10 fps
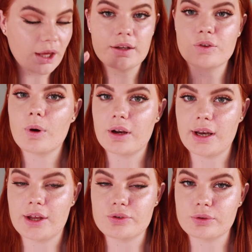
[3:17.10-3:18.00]
it is quite a
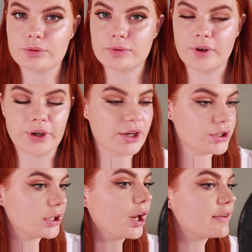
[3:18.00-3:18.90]
natural
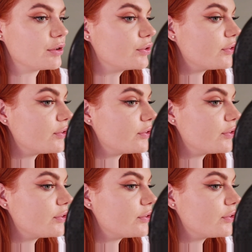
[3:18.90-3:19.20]
foundation. It does look